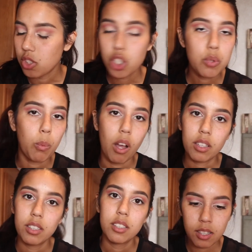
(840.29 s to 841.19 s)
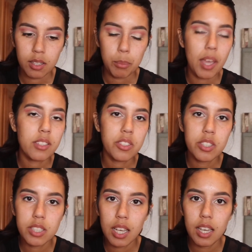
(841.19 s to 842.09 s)
just walk,
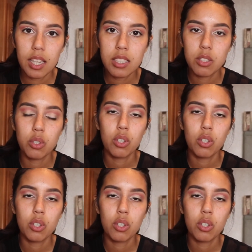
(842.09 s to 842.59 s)
exercise, you